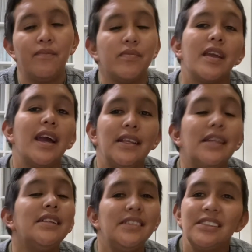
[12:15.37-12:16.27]
And
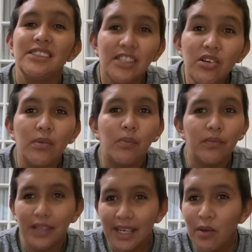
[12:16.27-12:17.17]
then still,
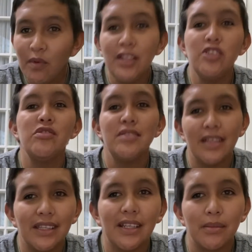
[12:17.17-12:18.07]
they didn't want to do
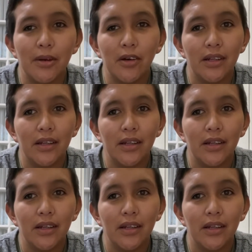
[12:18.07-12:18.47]
nothing about it.